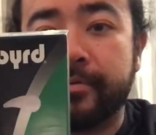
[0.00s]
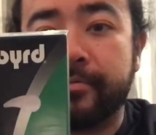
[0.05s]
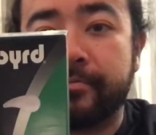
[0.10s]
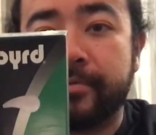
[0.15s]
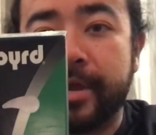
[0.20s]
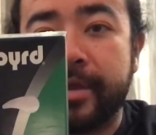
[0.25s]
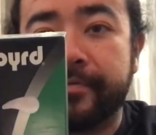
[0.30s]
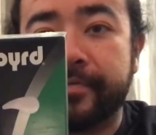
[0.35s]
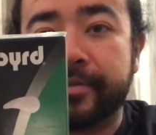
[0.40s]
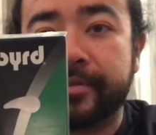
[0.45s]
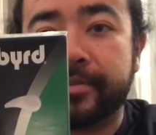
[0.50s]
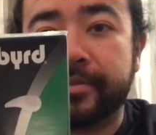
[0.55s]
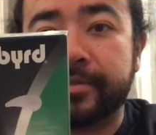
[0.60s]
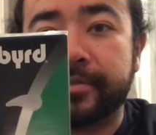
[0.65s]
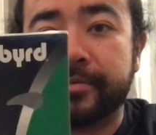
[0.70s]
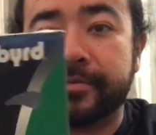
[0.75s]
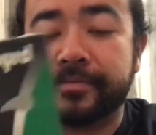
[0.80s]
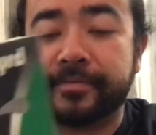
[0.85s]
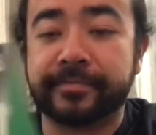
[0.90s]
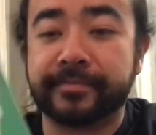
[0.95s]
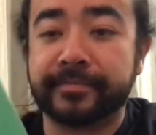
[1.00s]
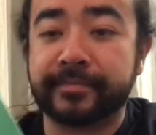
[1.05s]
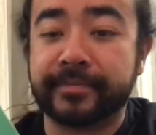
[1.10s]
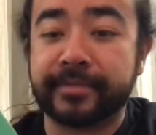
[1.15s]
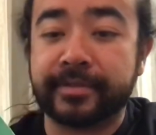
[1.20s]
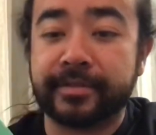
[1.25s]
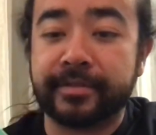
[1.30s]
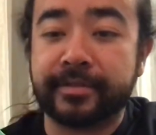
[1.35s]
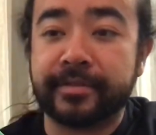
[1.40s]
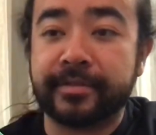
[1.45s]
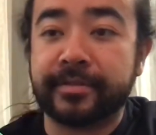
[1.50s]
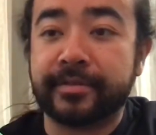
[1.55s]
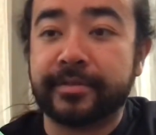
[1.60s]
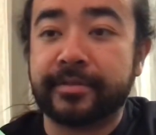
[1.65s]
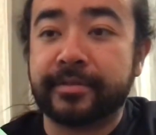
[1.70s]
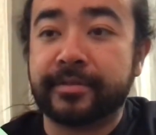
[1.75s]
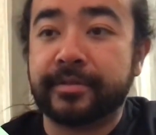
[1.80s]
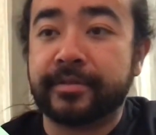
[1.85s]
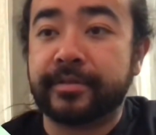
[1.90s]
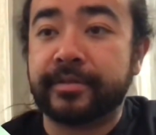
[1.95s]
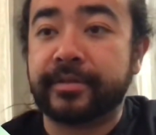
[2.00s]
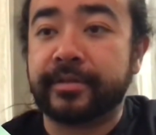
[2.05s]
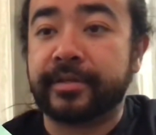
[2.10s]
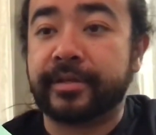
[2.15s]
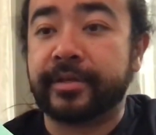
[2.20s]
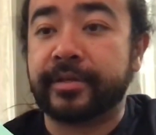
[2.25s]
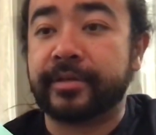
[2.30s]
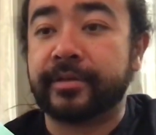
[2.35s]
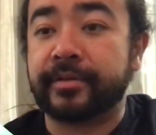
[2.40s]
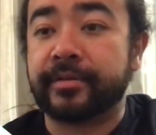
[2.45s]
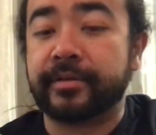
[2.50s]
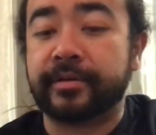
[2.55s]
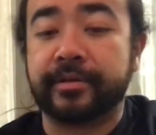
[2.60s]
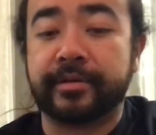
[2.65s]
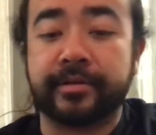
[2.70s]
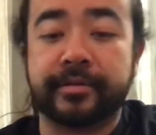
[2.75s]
Raven 2. And